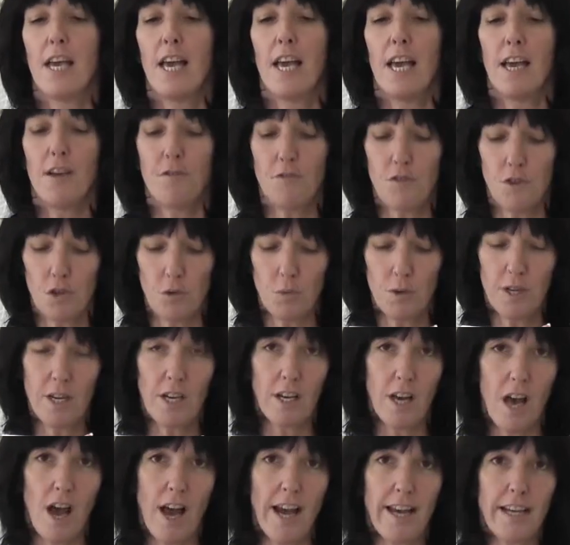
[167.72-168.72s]
If you would
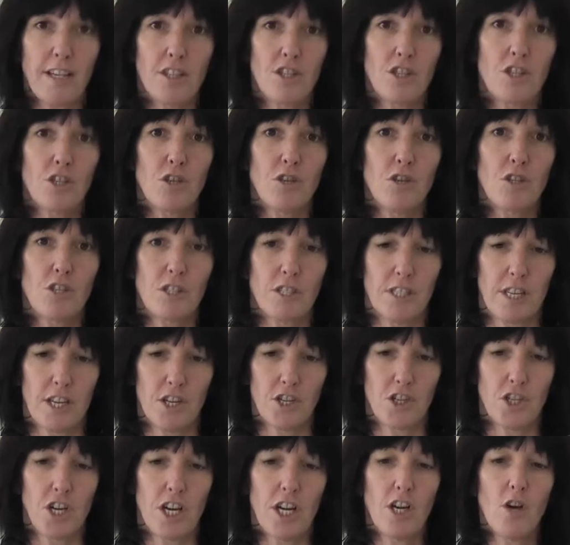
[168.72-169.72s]
like to do
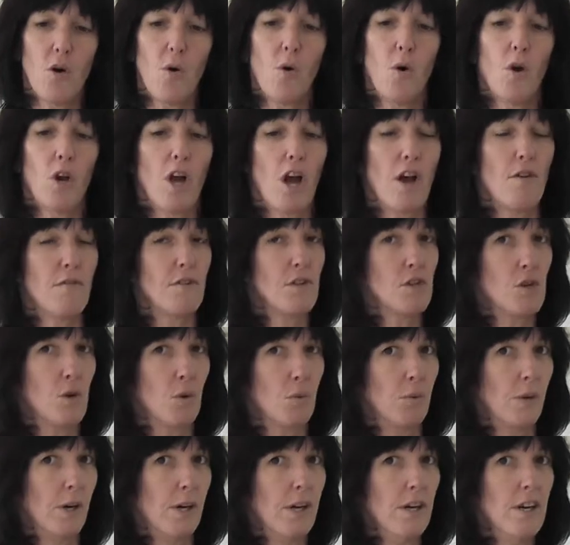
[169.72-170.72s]
stitching all over
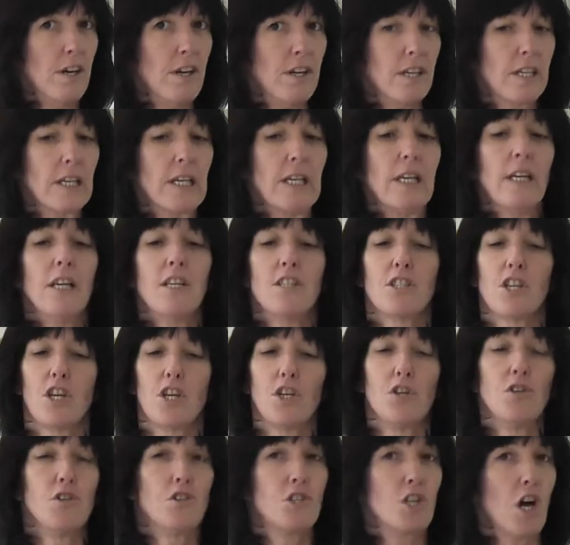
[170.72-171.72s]
your work, so
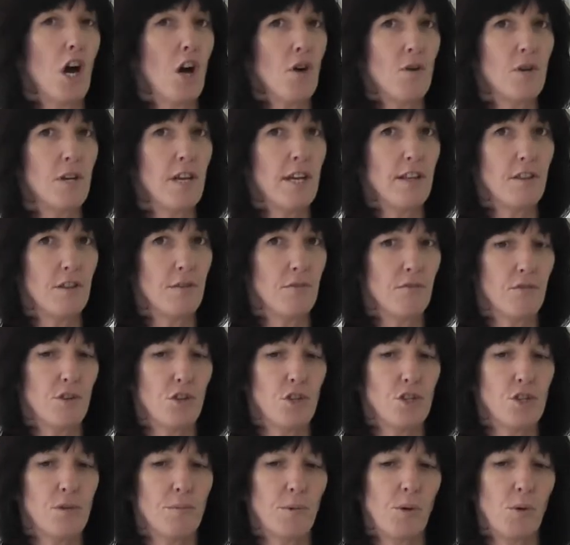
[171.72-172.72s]
you don't need the
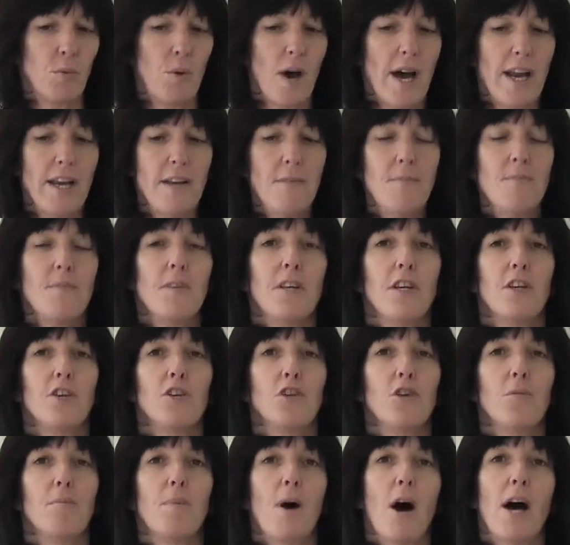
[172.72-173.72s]
fusible one,
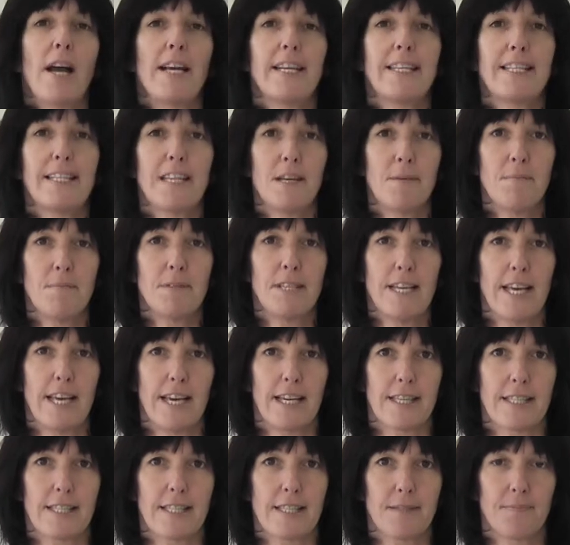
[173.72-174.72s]
you buy
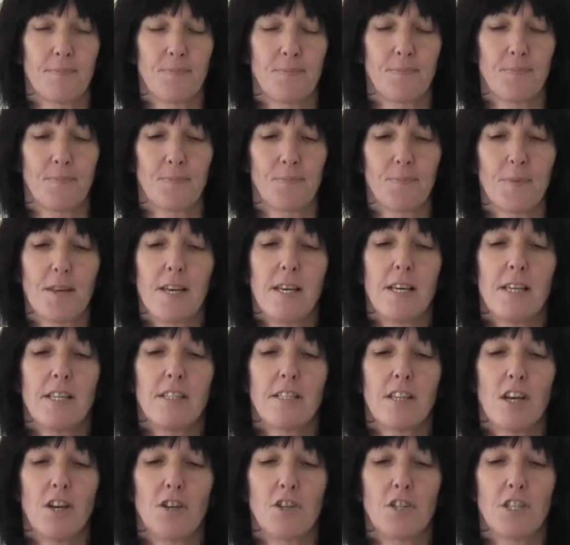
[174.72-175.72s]
Timtex.
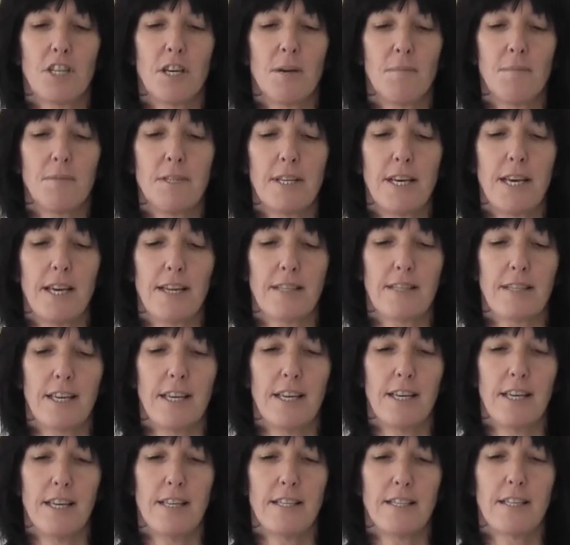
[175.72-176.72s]
So Timtex
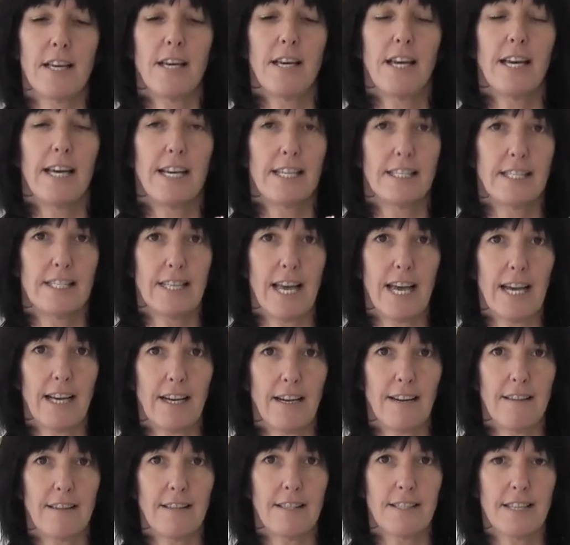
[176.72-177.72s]
is
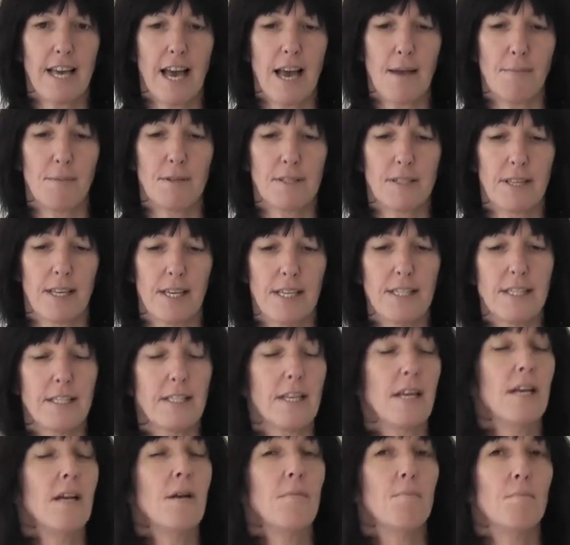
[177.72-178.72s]
exactly the same as
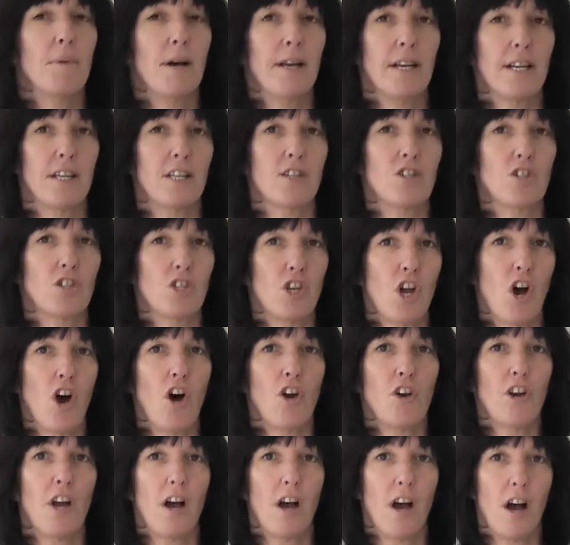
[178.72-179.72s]
this, but it is
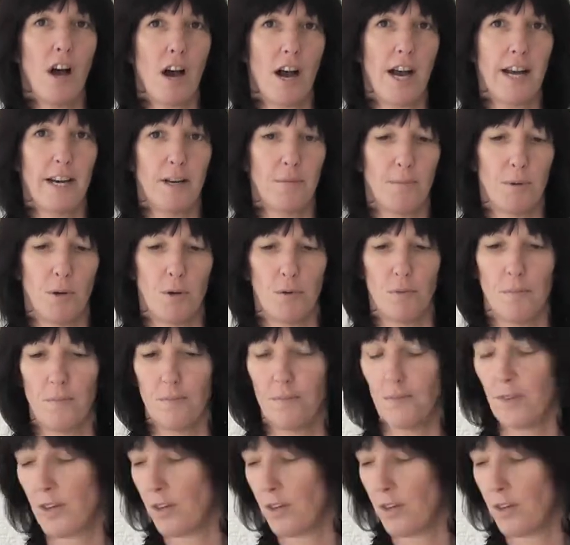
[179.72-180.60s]
non-ironable.